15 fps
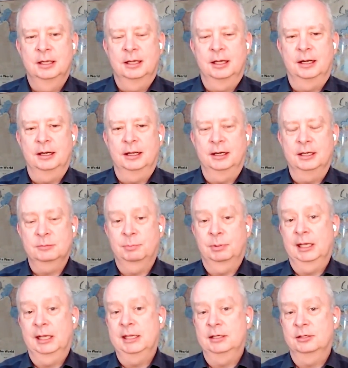and it's
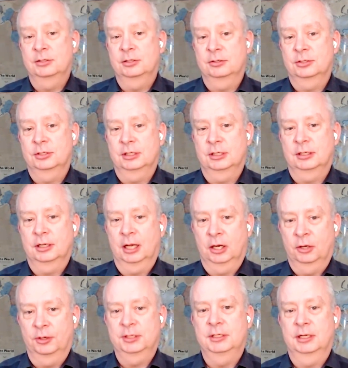playing such a
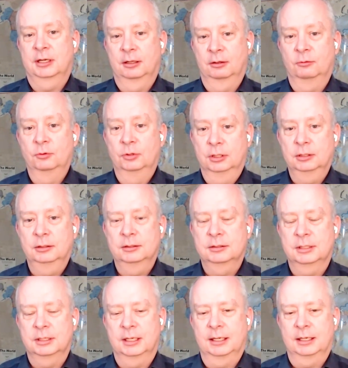critical role
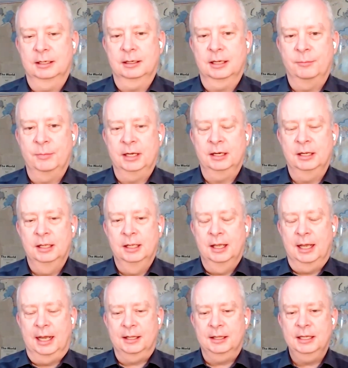today. I mean,
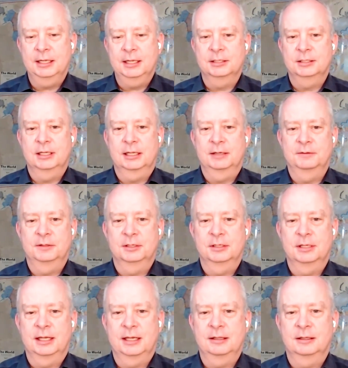I think it's safe to
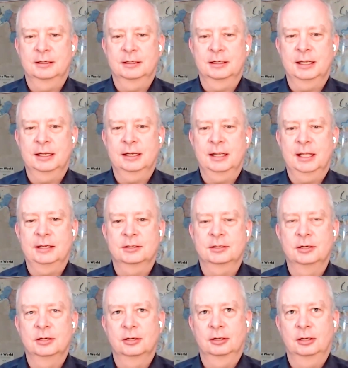say that it's
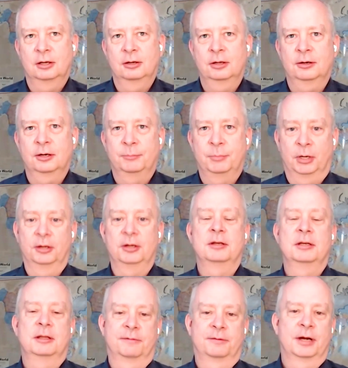no longer a point of
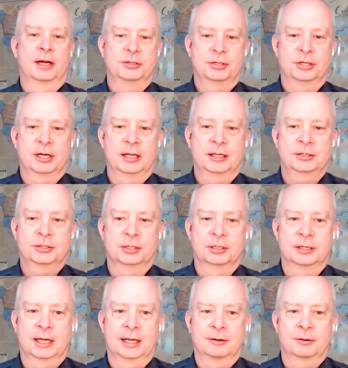differentiation
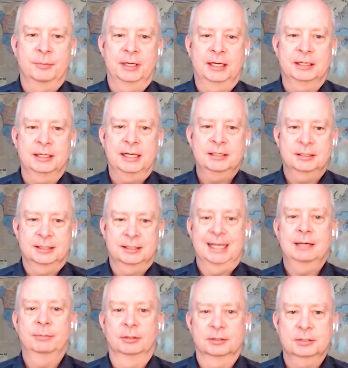now. I mean, it's
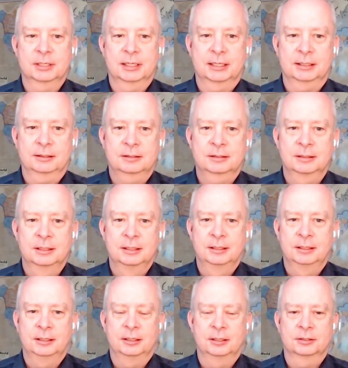table stakes,
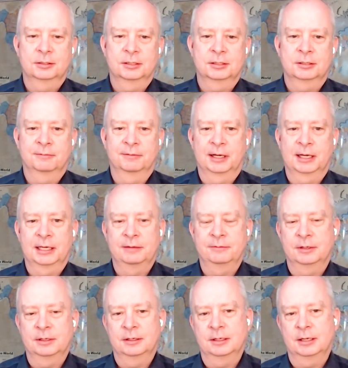to survive
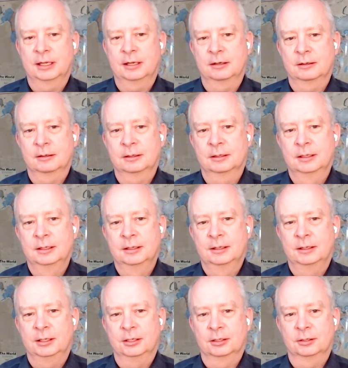in
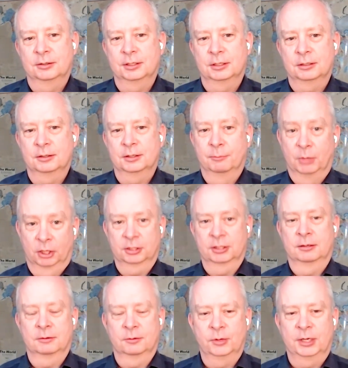the
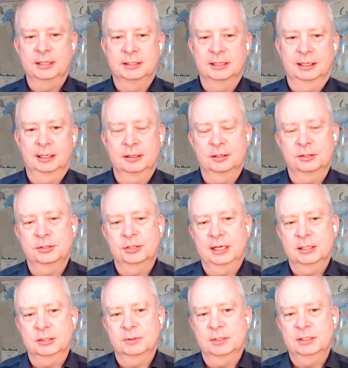modern retail industry
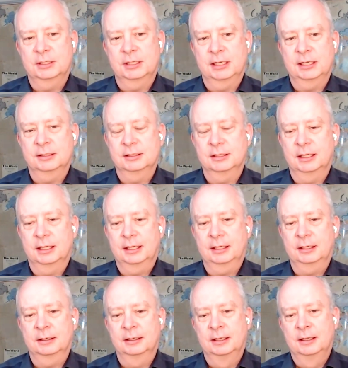as we see it
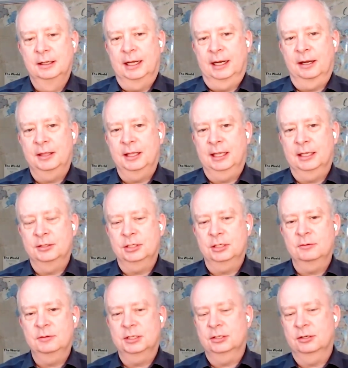today. And I think as
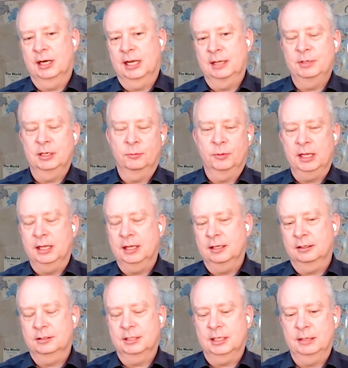you described it, and we hear
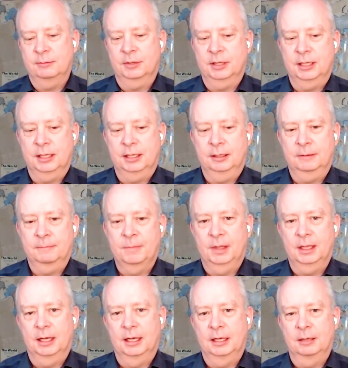the same thing
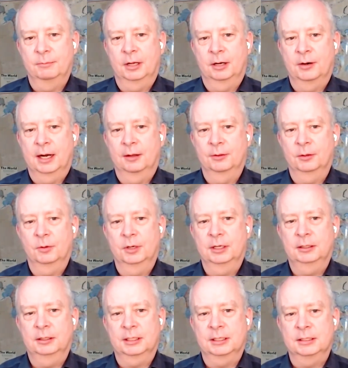around the
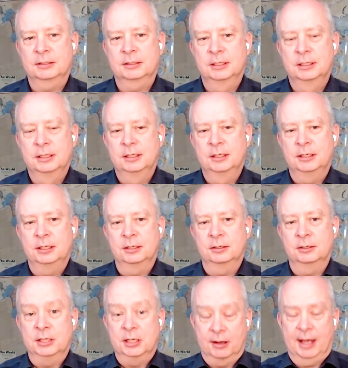world, is,
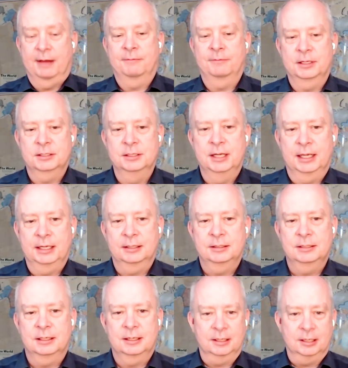you have this data,